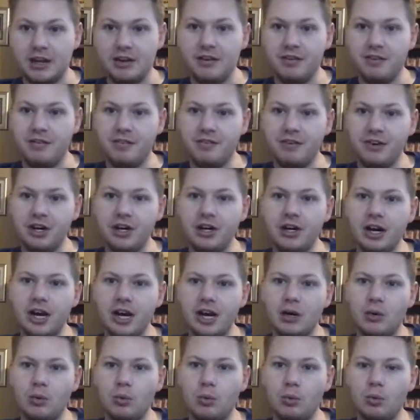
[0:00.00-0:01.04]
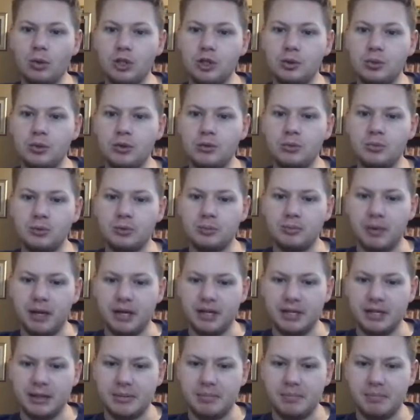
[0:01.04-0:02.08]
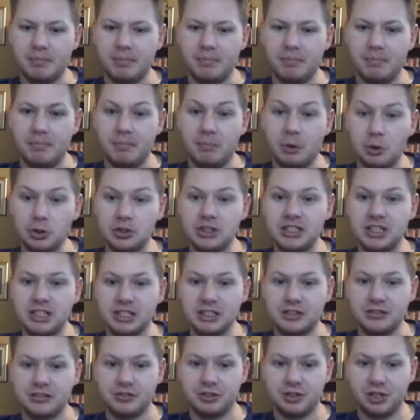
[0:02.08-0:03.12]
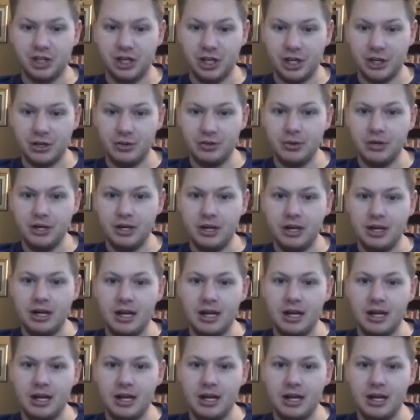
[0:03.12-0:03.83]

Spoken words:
figure out which one would make the most sense for you.